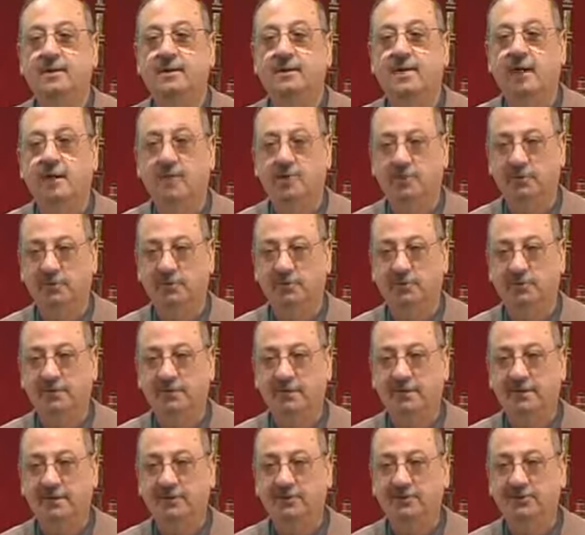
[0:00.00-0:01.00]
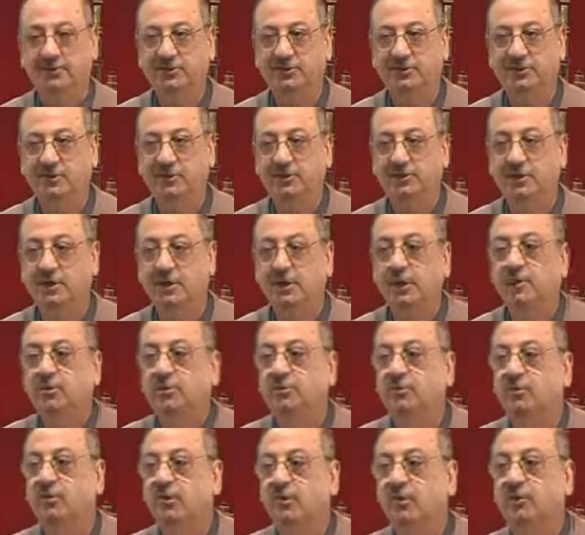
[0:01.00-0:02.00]
Are you with me, brothers and sisters?
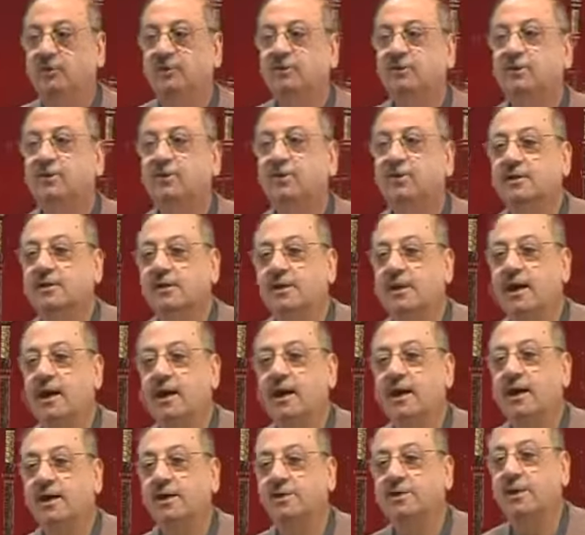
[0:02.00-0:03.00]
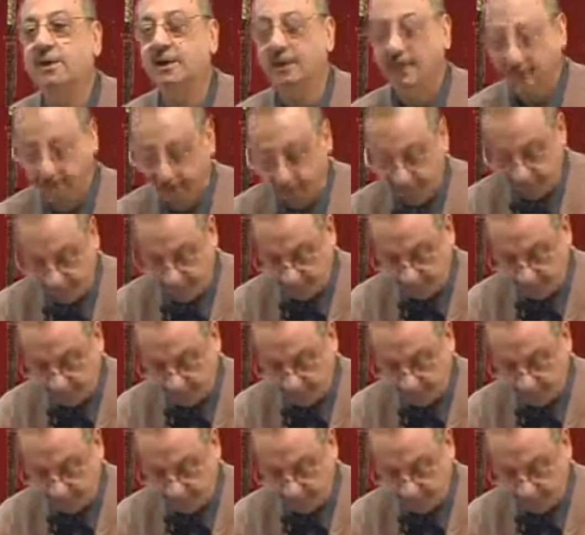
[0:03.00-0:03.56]
So what is kada?